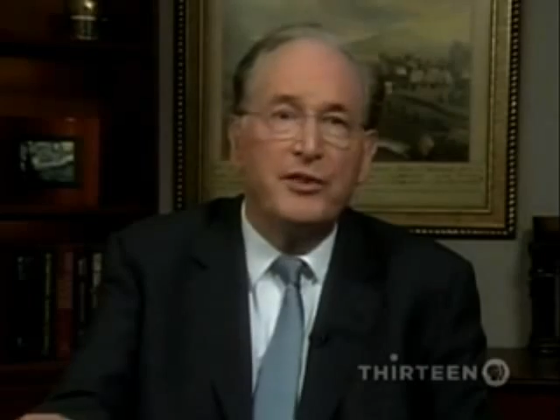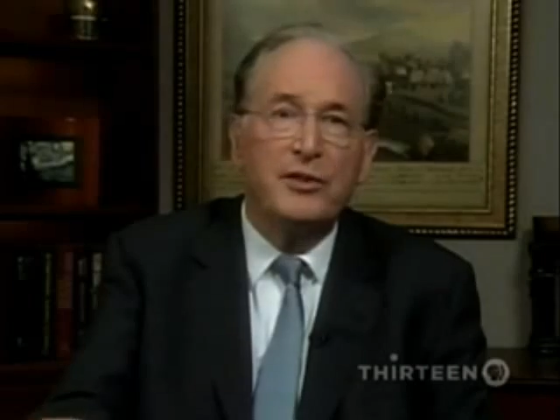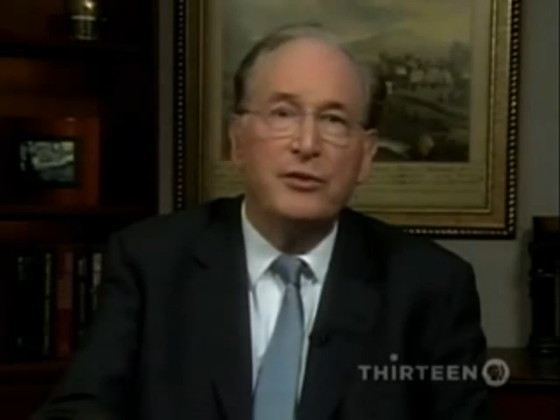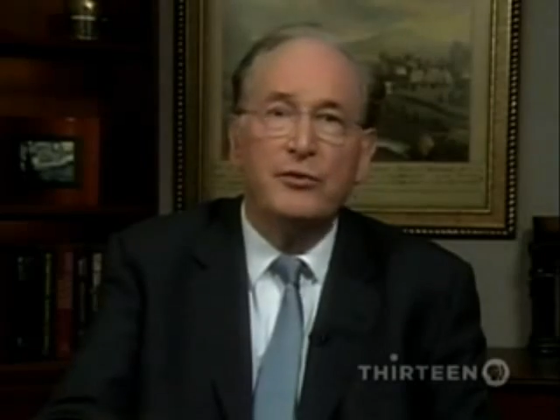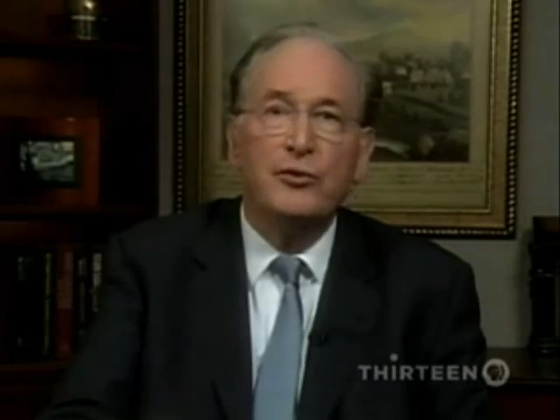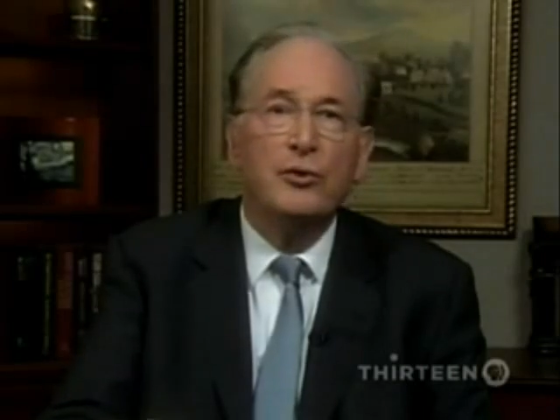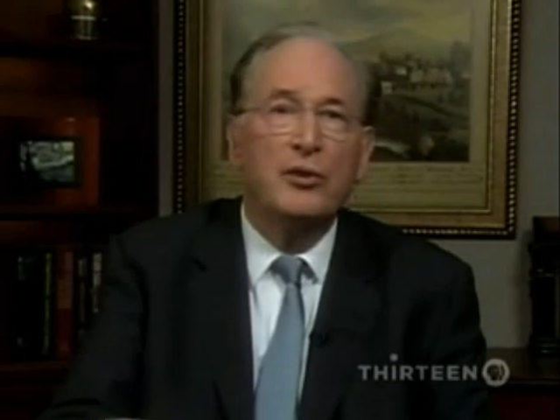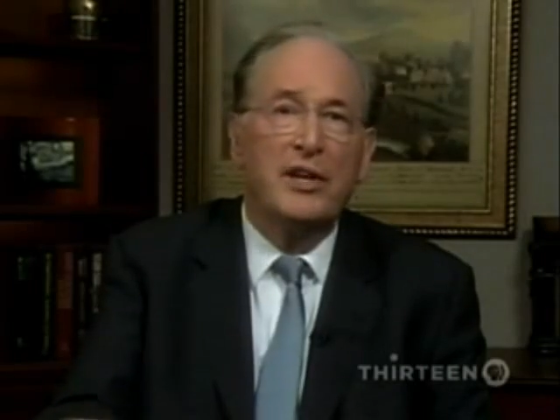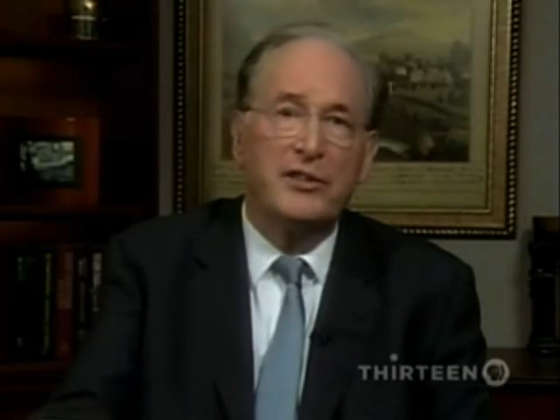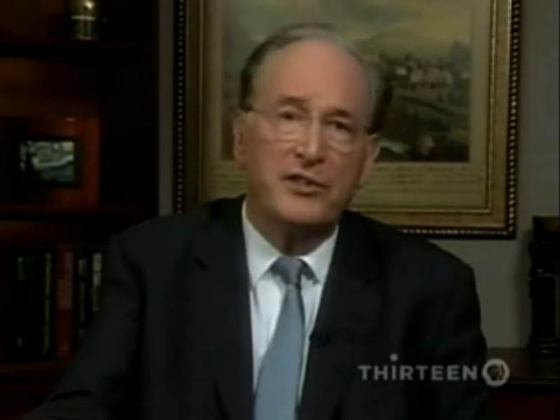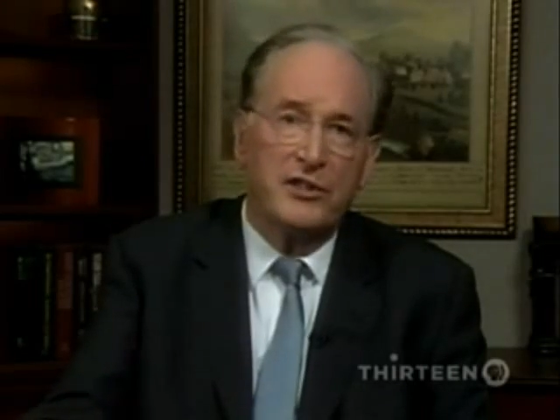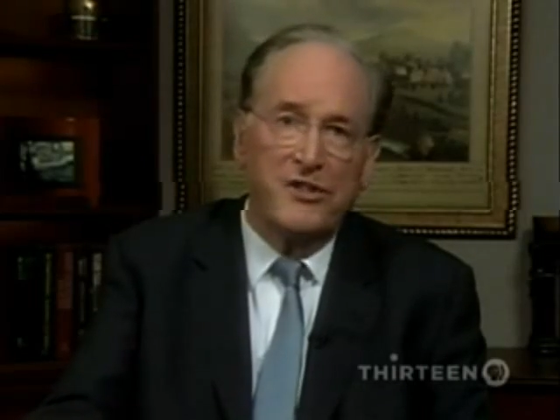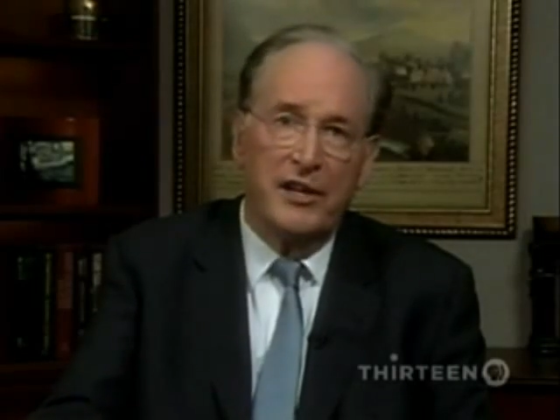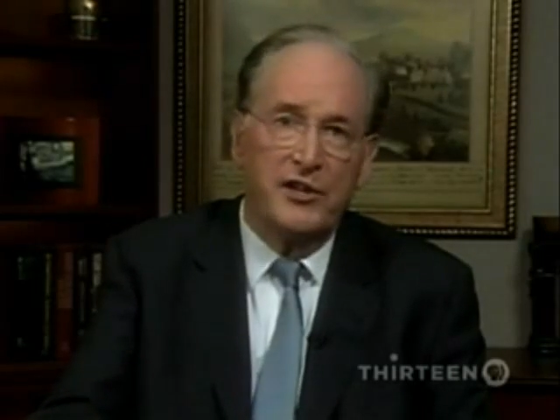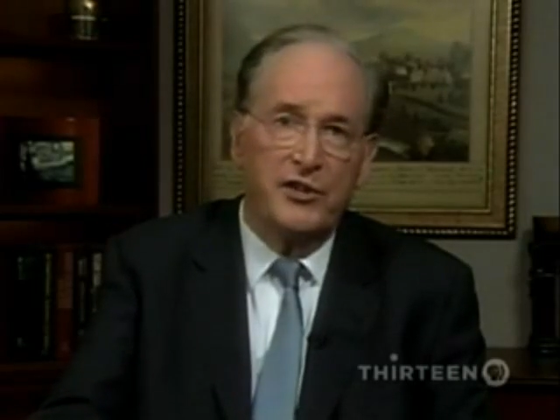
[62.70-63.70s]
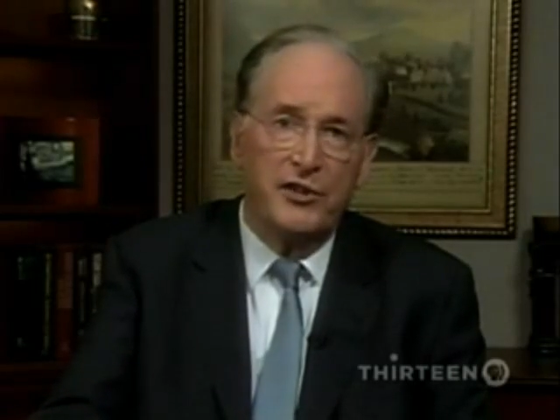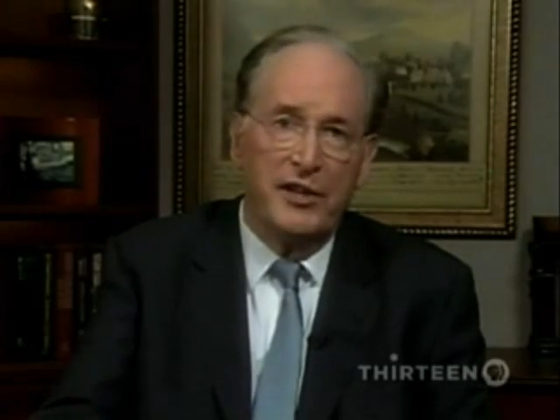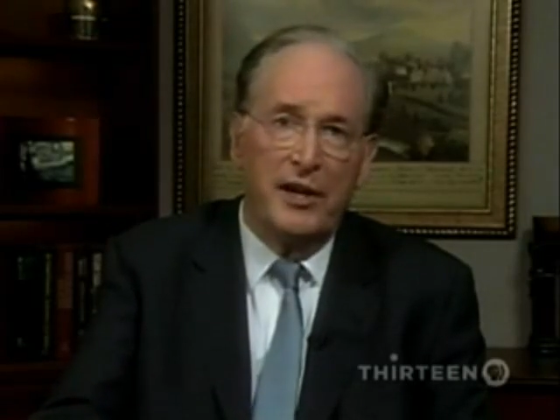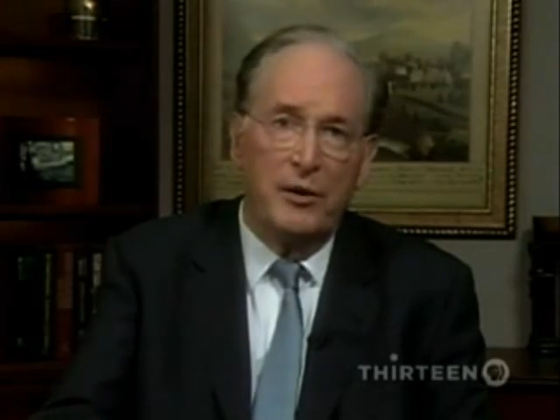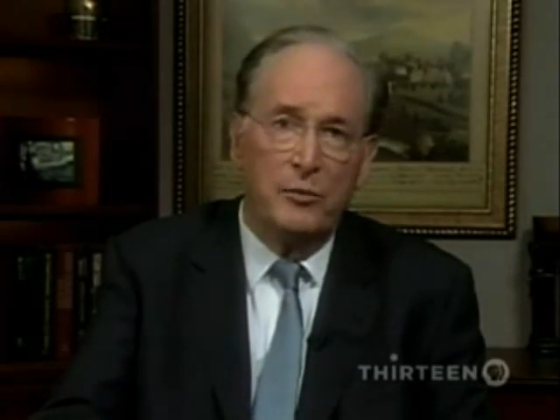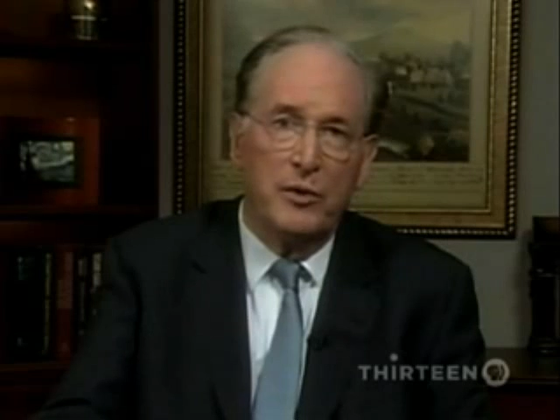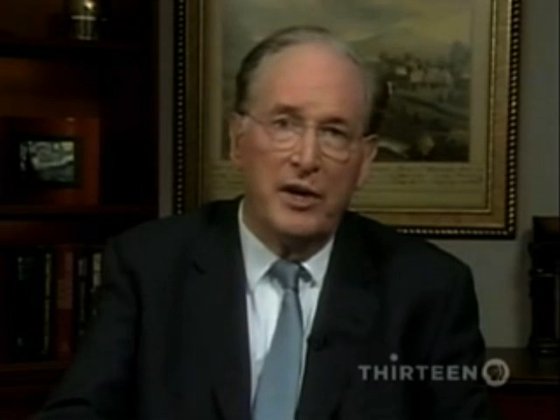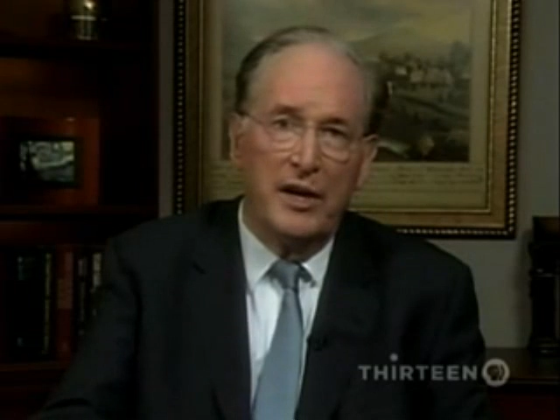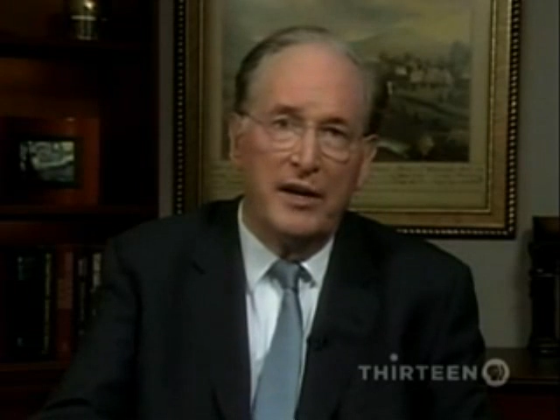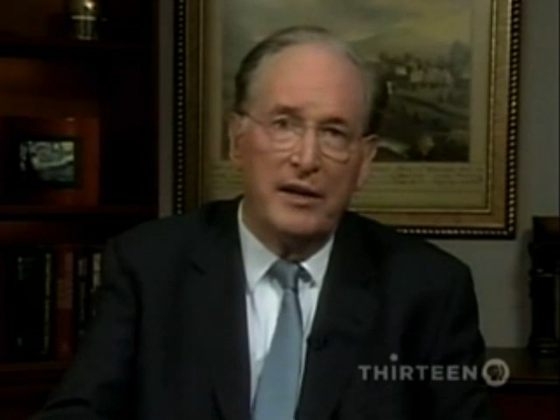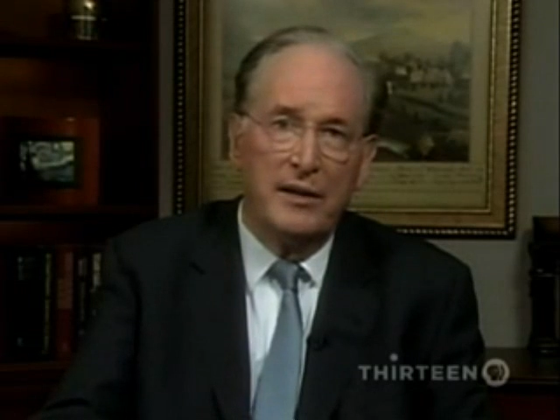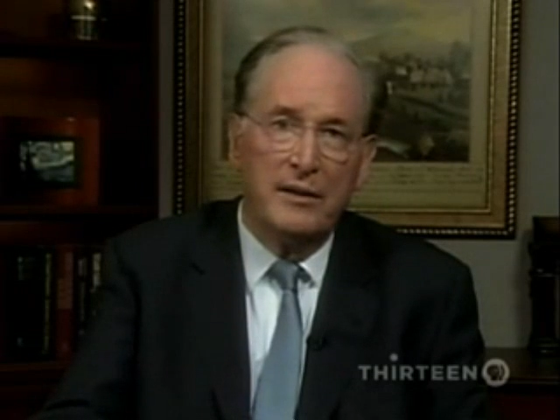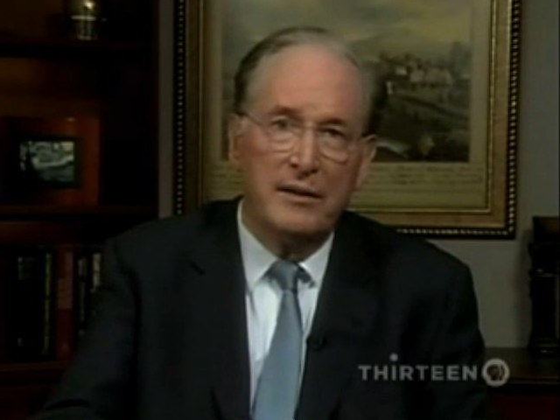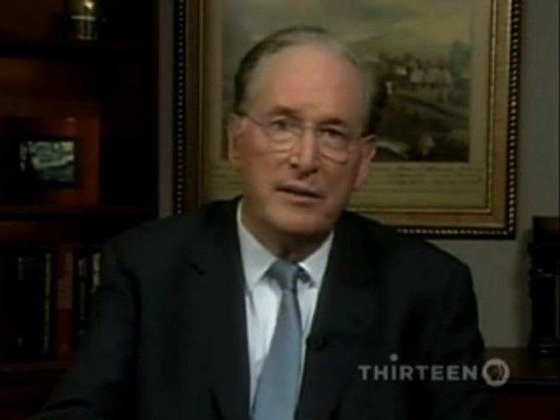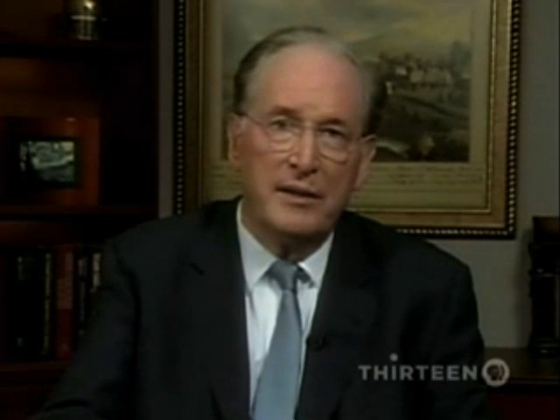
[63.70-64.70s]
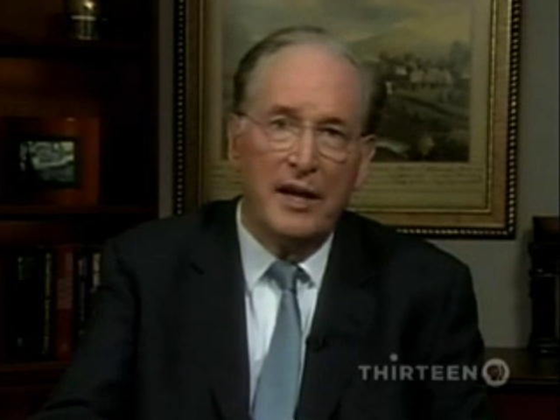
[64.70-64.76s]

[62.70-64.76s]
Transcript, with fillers: don't think you do legislation that way,